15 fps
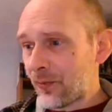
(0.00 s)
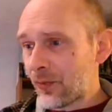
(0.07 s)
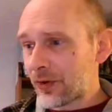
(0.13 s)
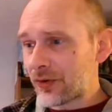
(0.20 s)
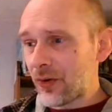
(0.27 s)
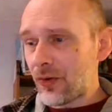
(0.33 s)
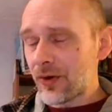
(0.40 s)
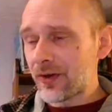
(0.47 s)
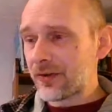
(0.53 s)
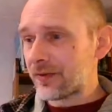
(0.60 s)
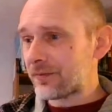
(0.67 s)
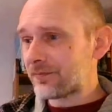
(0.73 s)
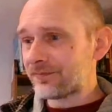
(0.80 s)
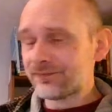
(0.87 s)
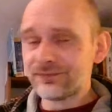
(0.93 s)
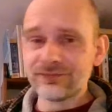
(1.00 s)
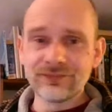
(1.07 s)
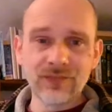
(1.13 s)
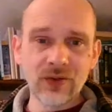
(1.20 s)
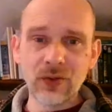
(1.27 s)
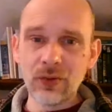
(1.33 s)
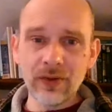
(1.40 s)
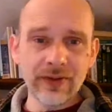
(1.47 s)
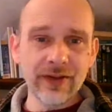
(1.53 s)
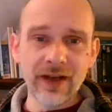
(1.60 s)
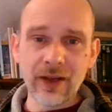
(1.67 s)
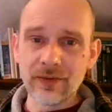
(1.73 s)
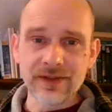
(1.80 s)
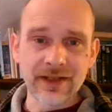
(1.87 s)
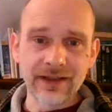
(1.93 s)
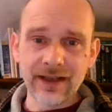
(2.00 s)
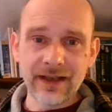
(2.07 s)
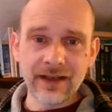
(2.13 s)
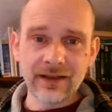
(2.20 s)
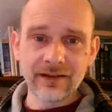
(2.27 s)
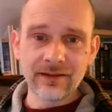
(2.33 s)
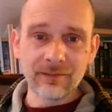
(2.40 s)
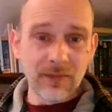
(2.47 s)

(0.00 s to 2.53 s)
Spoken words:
we're talking 2 or 3 hours a day.